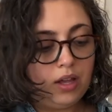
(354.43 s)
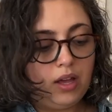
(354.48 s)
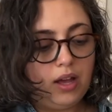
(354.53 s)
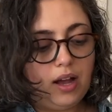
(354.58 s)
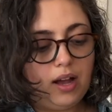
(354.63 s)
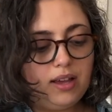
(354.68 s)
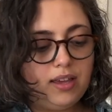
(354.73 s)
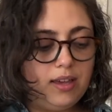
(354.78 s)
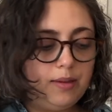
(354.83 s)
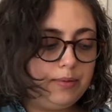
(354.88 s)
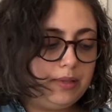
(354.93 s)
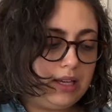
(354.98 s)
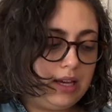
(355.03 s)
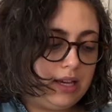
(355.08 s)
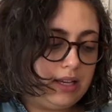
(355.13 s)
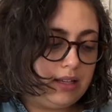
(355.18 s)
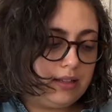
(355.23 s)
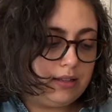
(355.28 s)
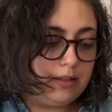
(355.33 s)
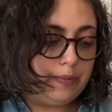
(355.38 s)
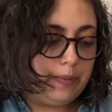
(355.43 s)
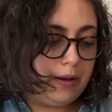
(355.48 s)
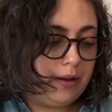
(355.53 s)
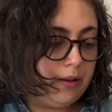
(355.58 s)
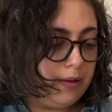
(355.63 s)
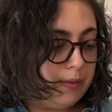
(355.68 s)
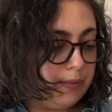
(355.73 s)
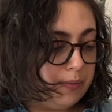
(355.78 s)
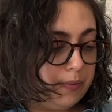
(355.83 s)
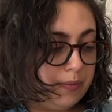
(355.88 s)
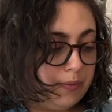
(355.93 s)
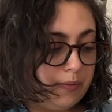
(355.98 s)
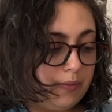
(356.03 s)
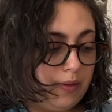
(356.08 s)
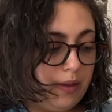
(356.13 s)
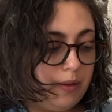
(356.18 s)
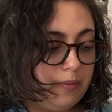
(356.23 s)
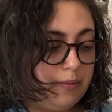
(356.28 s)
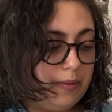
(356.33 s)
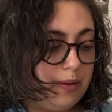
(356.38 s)
I keep saying spell.
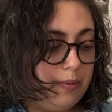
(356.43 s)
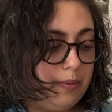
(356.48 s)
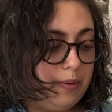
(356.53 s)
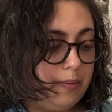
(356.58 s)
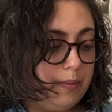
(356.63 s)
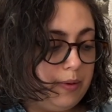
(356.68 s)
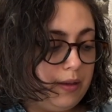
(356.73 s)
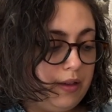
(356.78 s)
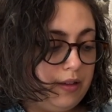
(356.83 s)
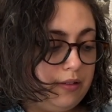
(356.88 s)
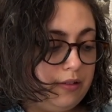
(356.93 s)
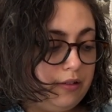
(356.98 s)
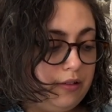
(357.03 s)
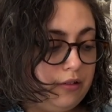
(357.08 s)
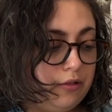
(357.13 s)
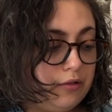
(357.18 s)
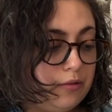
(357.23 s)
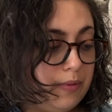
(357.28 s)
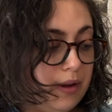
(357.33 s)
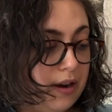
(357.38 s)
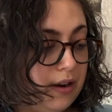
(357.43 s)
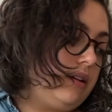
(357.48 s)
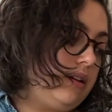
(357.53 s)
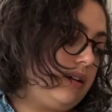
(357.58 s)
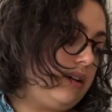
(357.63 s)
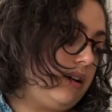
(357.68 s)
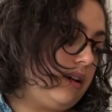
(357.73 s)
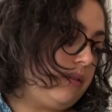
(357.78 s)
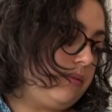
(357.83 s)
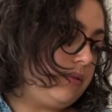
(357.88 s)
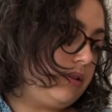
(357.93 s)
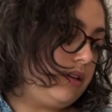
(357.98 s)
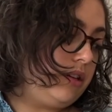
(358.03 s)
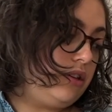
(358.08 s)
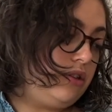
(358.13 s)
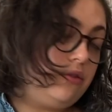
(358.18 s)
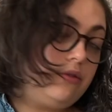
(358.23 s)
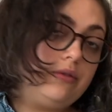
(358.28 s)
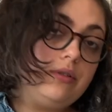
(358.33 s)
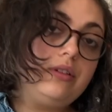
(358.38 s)
I may be being a little dramatic. I'm going
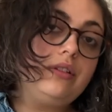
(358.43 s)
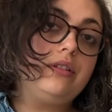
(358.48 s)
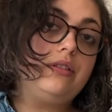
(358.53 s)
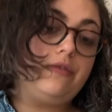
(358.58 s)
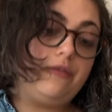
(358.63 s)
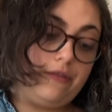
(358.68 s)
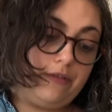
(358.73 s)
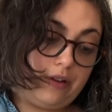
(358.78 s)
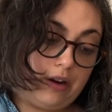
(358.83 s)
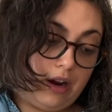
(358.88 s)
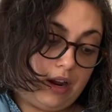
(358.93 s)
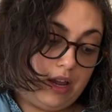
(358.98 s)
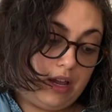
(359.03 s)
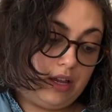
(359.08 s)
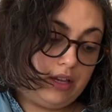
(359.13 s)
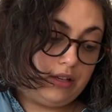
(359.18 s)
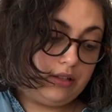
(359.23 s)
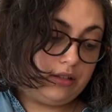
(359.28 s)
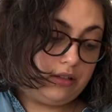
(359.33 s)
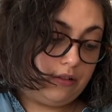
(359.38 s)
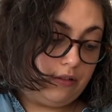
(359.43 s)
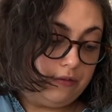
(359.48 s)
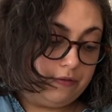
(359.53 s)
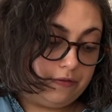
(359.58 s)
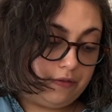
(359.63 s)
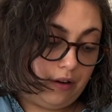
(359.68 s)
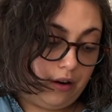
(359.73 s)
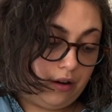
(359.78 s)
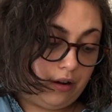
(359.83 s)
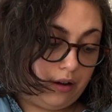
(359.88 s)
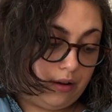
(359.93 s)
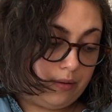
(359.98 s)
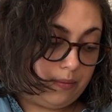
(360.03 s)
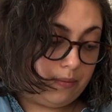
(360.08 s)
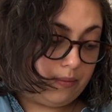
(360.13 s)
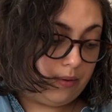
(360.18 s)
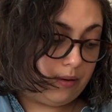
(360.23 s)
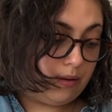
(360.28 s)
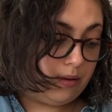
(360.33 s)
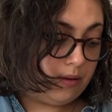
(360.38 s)
to use this phrase
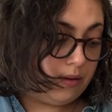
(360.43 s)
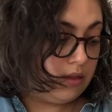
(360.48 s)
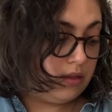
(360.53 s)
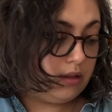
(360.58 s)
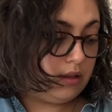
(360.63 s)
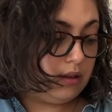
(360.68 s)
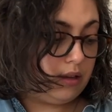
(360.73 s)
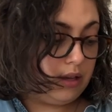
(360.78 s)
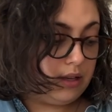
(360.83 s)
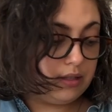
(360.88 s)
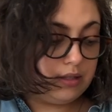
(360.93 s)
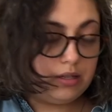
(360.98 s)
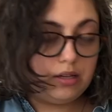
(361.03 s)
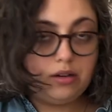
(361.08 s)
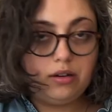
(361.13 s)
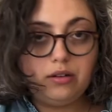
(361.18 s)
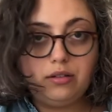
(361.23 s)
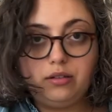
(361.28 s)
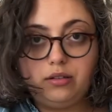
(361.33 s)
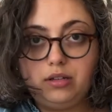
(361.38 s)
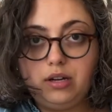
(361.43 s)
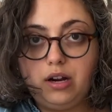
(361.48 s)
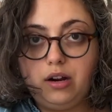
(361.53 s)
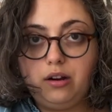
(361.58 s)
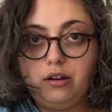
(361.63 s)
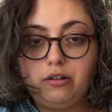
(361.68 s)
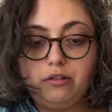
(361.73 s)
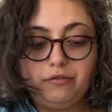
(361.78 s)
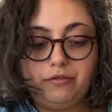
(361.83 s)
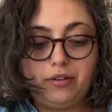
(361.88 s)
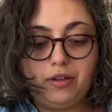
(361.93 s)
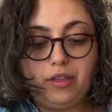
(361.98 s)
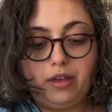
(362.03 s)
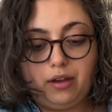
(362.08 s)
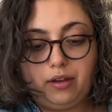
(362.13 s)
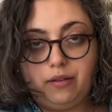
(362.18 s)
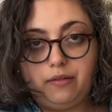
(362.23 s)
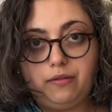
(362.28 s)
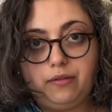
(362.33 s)
from the Lightseers Tarot for the